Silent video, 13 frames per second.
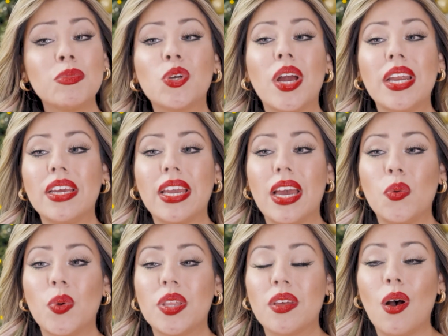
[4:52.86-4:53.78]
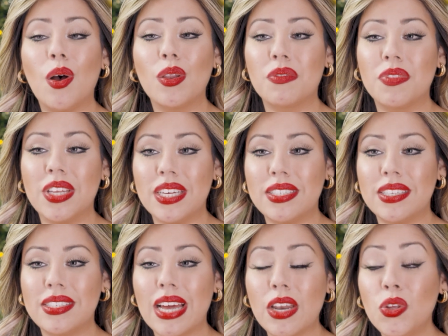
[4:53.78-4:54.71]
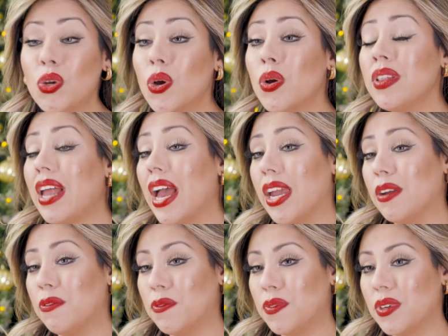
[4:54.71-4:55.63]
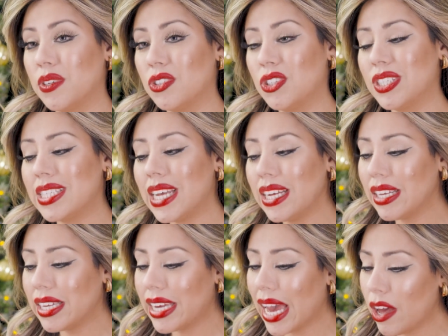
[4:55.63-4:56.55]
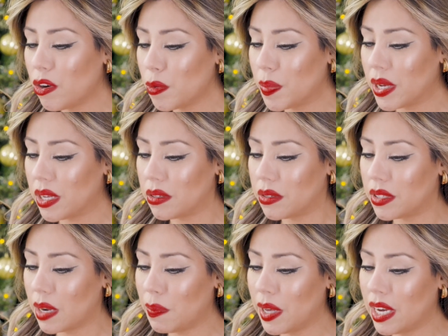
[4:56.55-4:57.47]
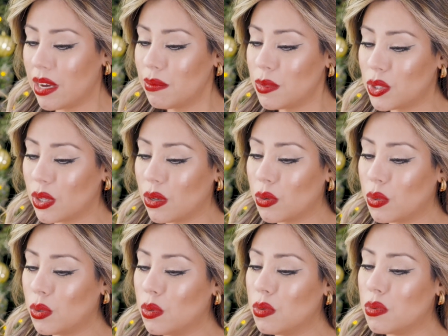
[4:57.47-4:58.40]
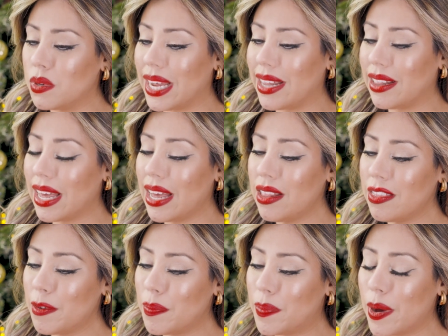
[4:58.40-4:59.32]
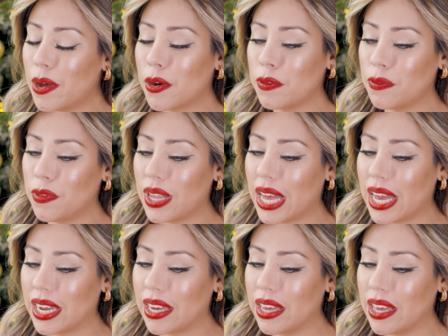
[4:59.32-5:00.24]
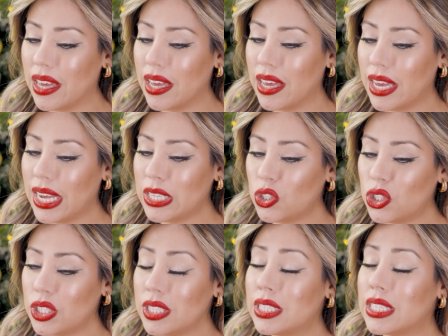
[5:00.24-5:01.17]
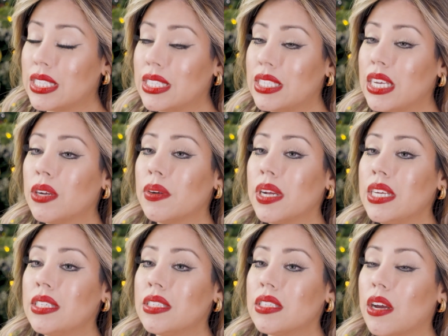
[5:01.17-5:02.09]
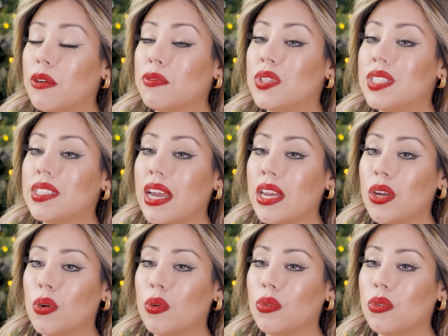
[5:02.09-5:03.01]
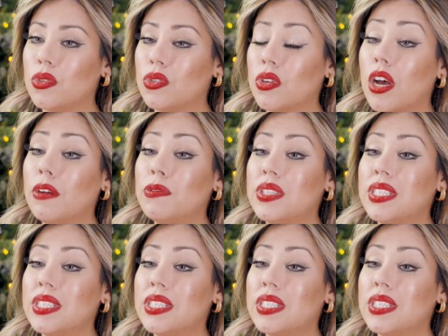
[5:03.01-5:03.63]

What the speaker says: I'm trying to get with all of this is that your life, just like the caterpillar that becomes the cocoon and then the butterfly, is just a series of cycles, of